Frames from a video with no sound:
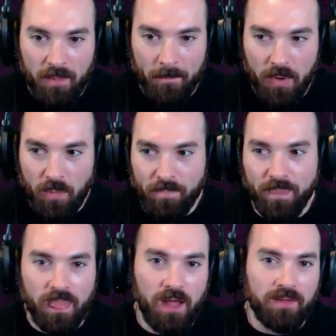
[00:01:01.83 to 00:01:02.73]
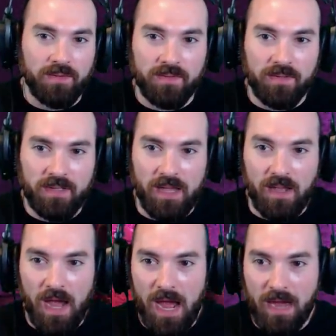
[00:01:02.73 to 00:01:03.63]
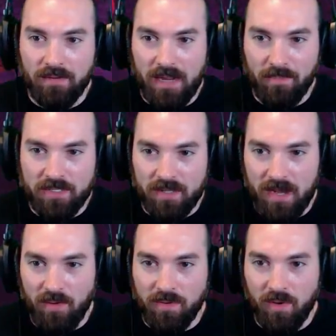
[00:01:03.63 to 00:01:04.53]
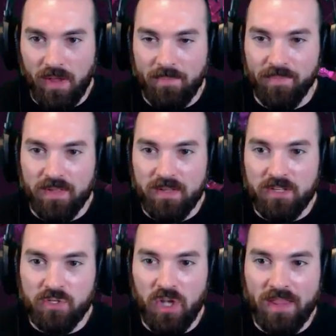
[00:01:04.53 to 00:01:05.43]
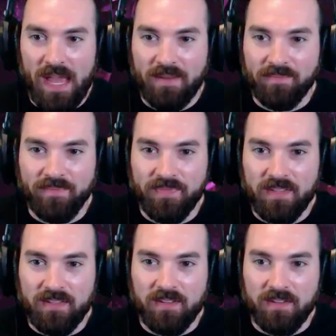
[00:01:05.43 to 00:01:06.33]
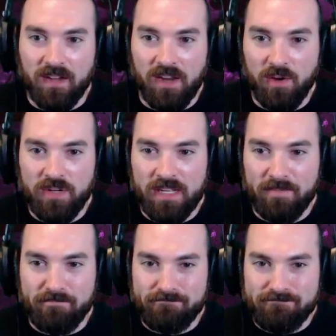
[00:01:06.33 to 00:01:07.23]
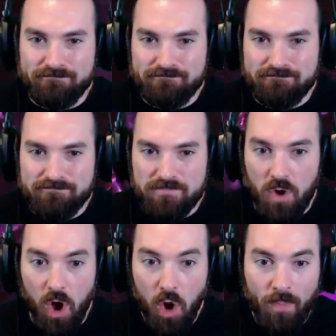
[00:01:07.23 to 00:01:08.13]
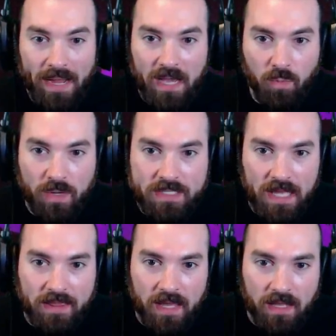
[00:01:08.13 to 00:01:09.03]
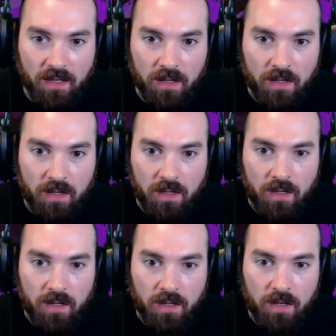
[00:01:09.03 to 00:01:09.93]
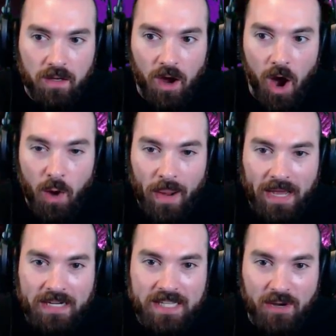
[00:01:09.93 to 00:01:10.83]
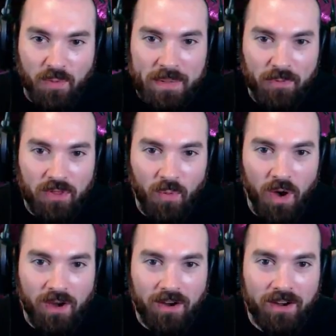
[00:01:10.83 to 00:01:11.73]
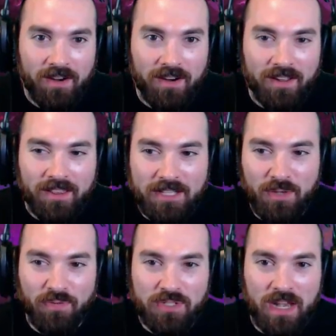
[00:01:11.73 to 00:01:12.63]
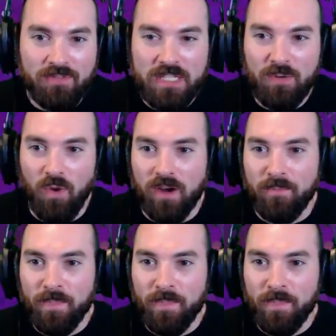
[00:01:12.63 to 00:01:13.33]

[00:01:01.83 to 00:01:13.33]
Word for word: Boop. Okay. Ah, nameless. Ow. Okay. You saw that. I know you did. Oh my god, what is that thing? Oh my god, is that a Reaper in the water? That's the first time I've seen one.